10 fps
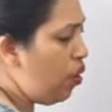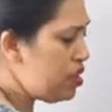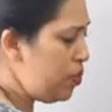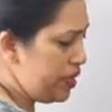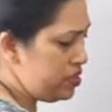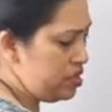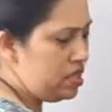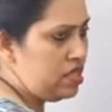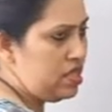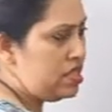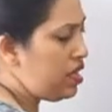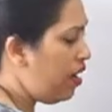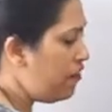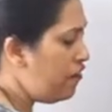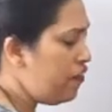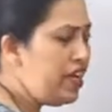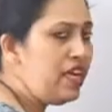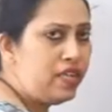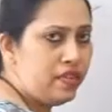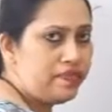or the ventricles are
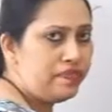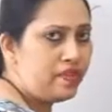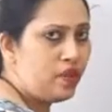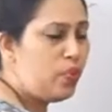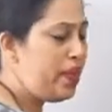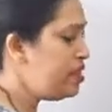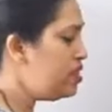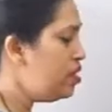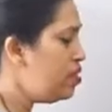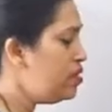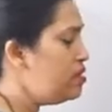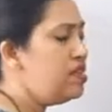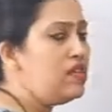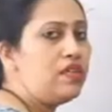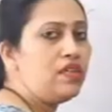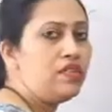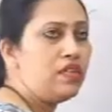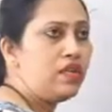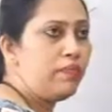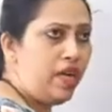filled with the
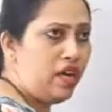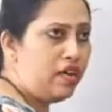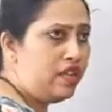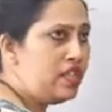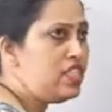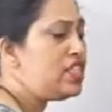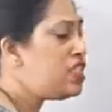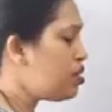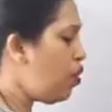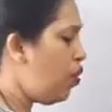blood, this